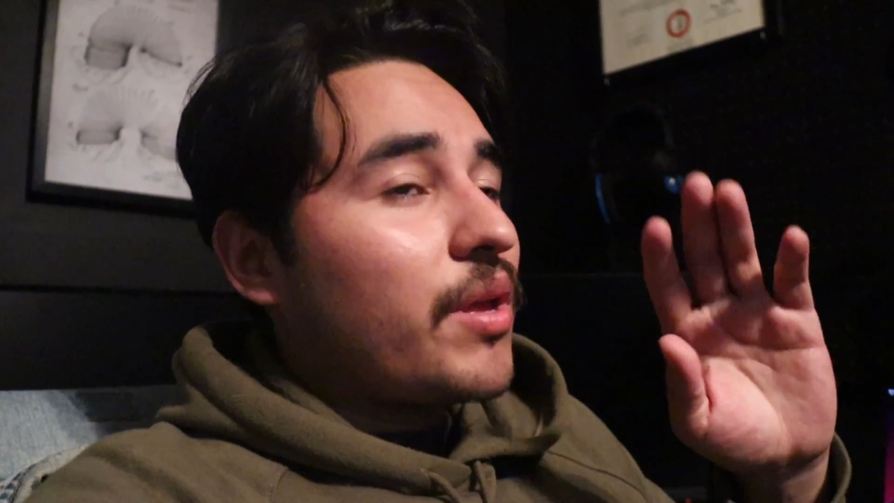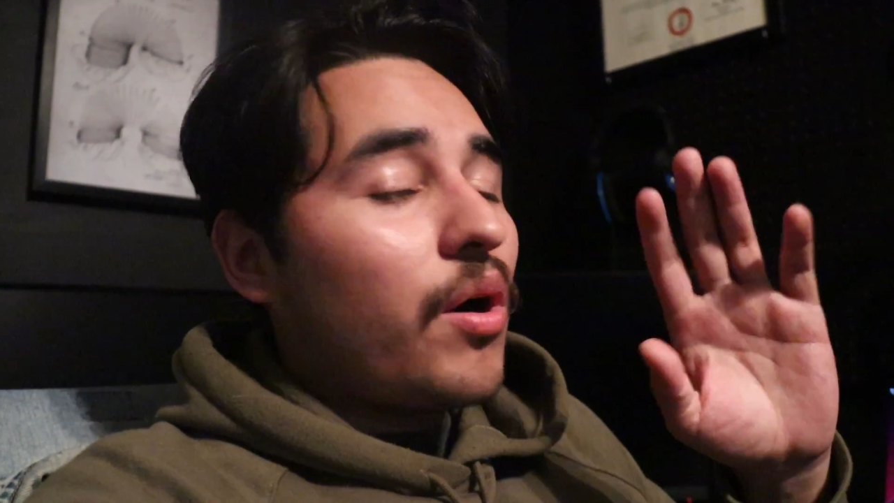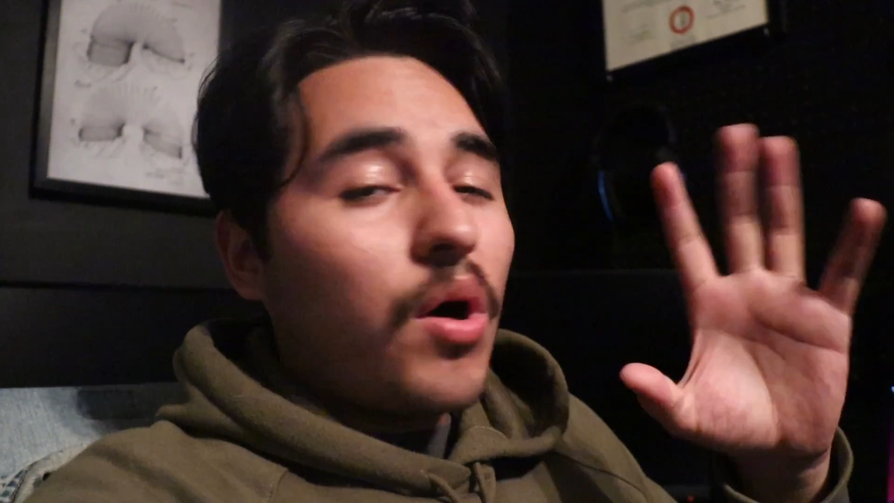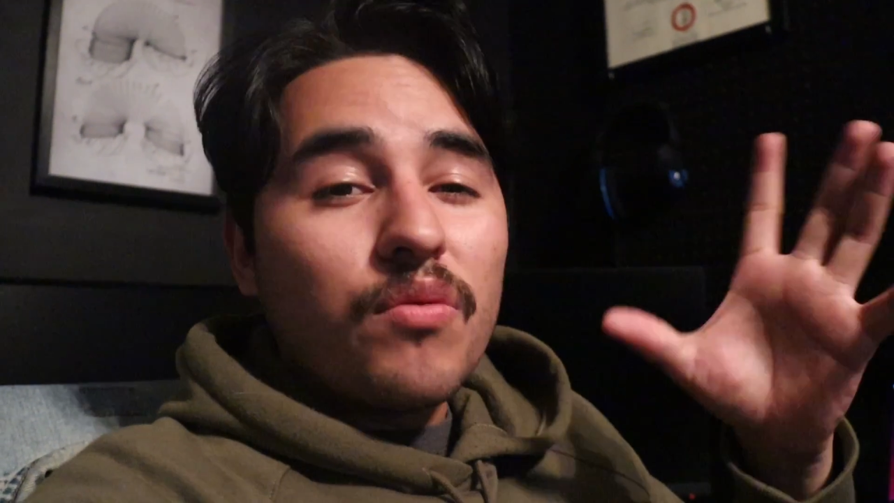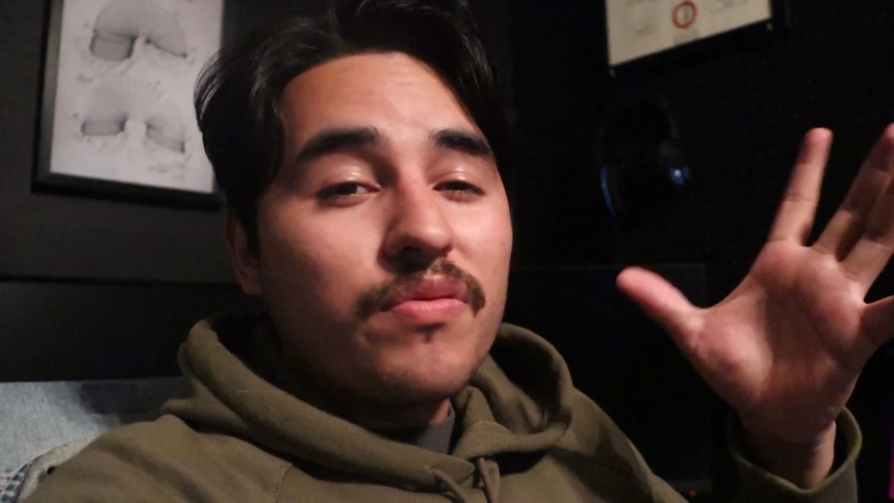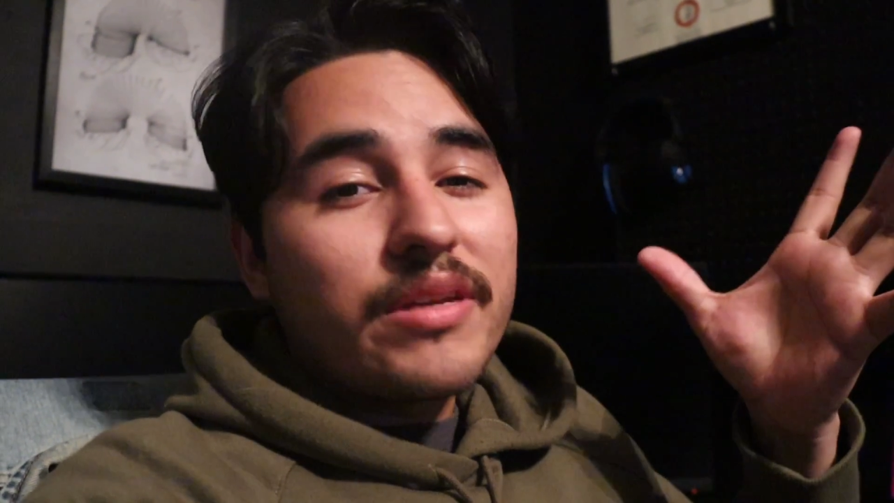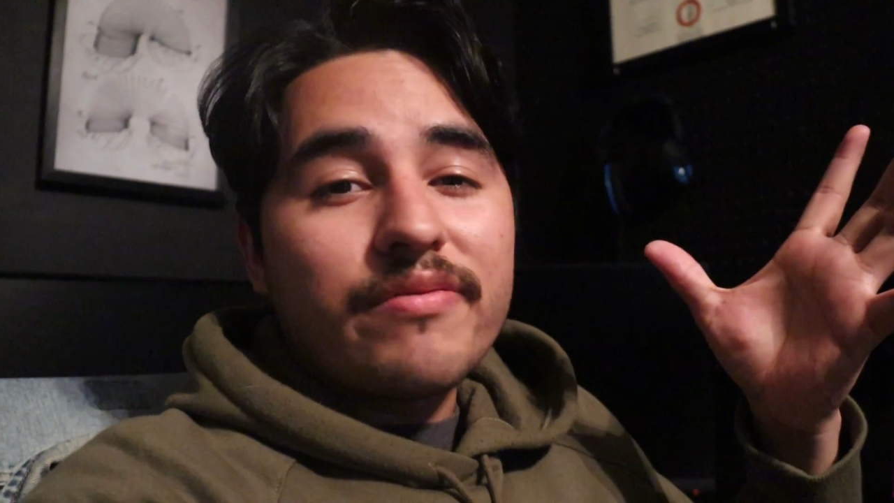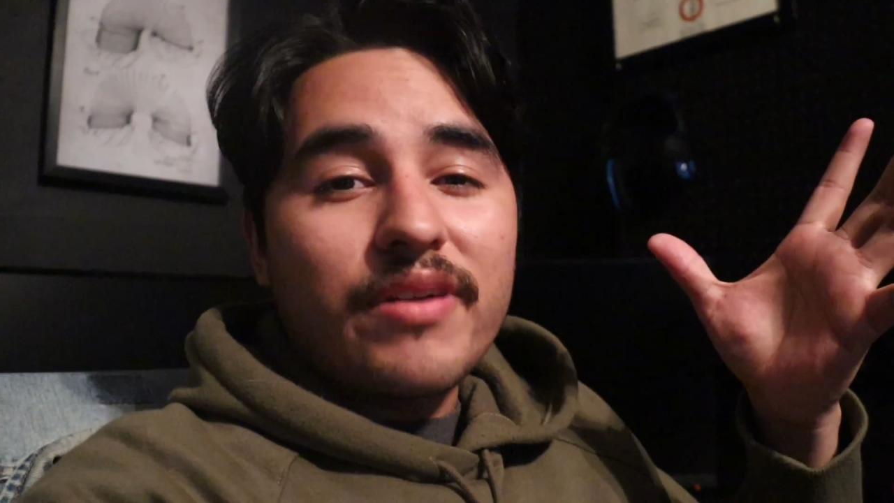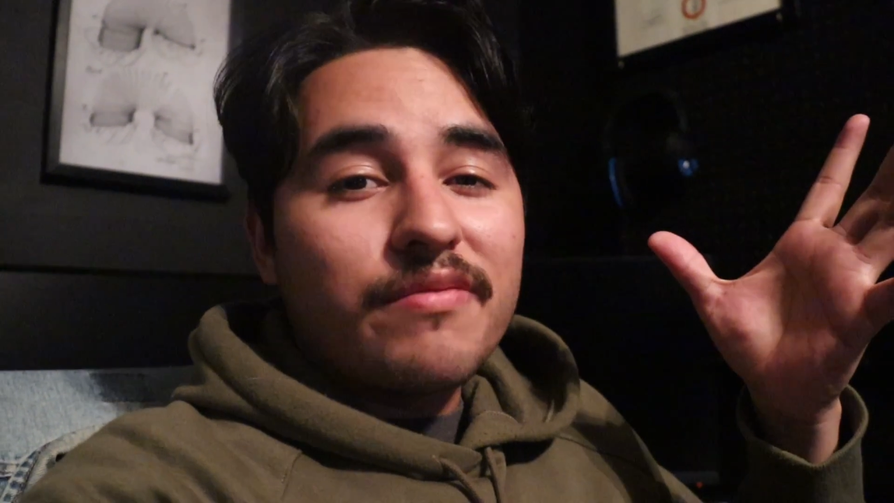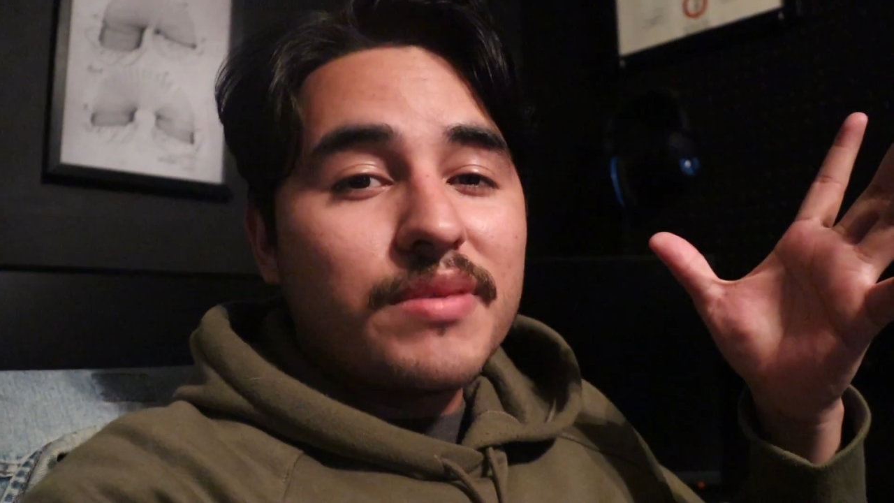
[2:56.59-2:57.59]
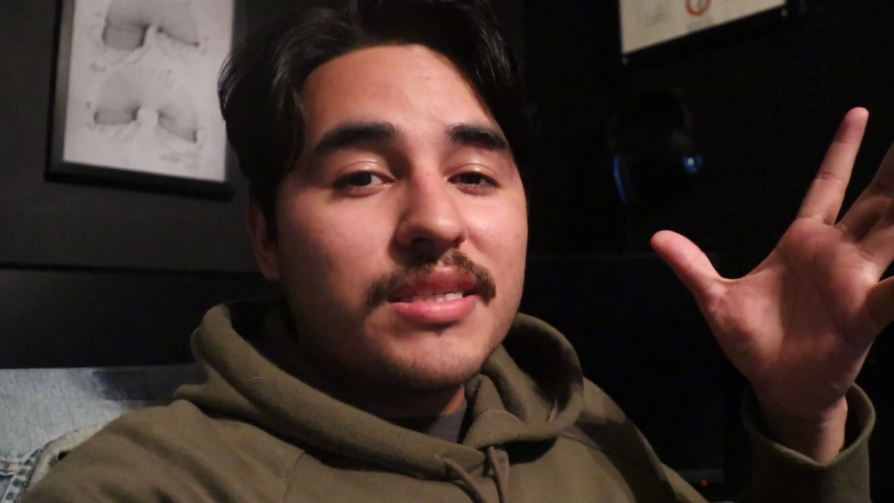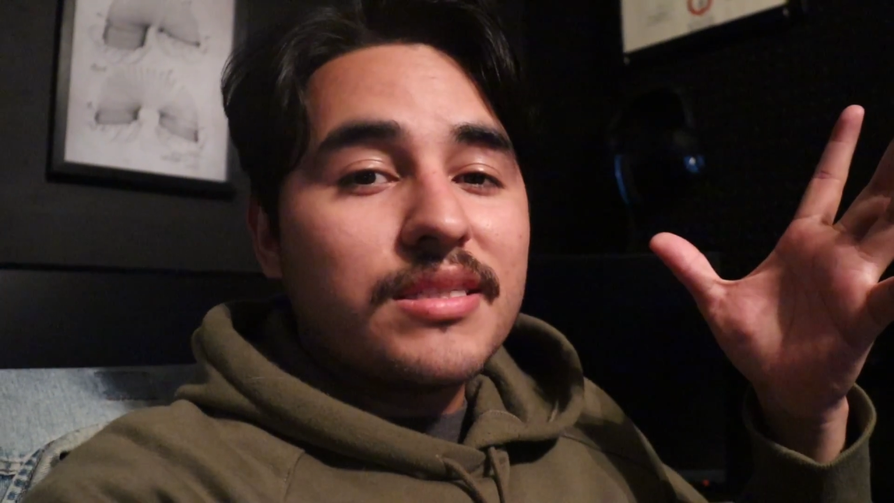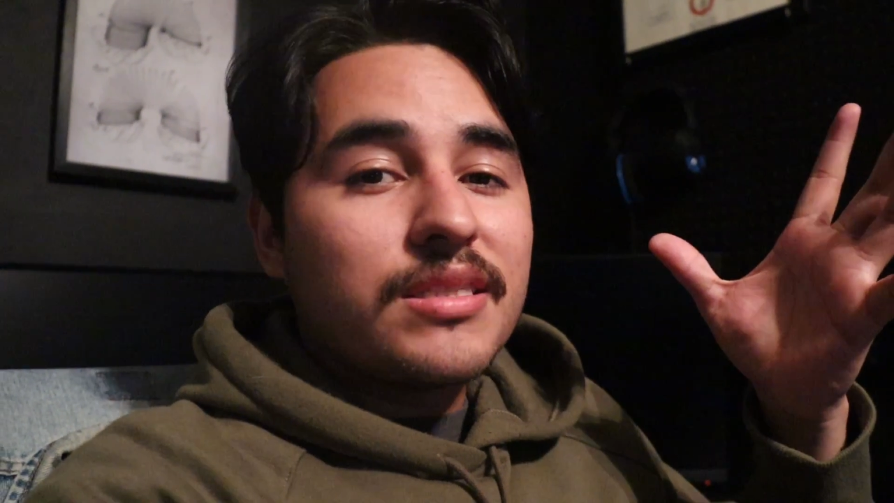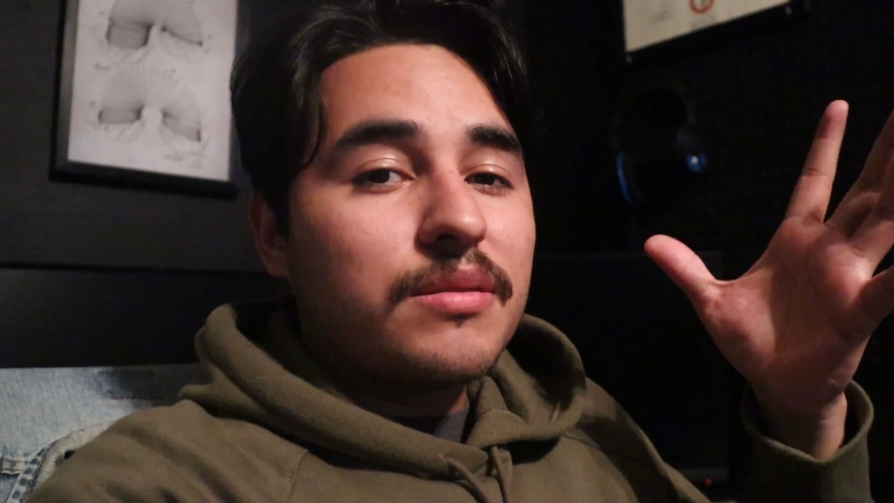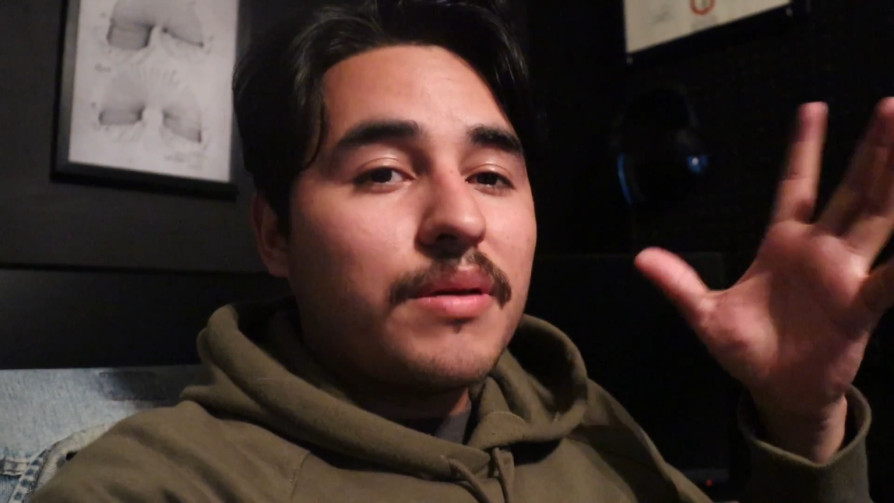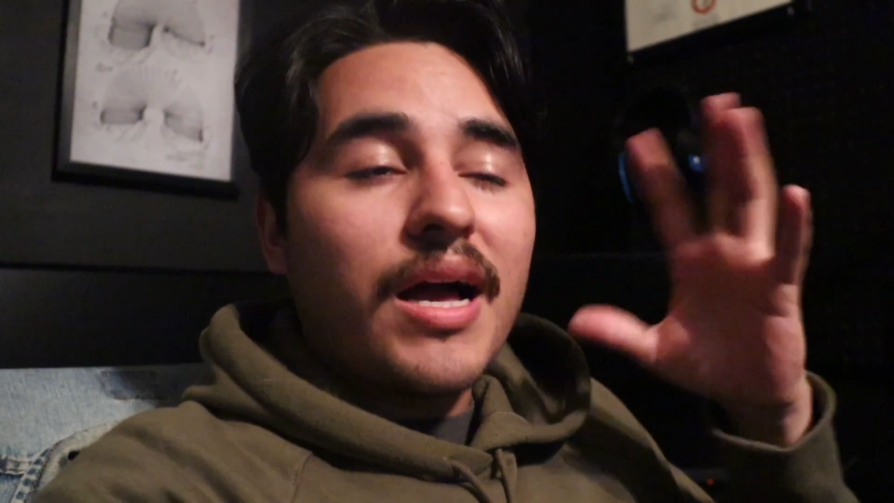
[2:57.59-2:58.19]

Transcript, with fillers: hopefully five minutes.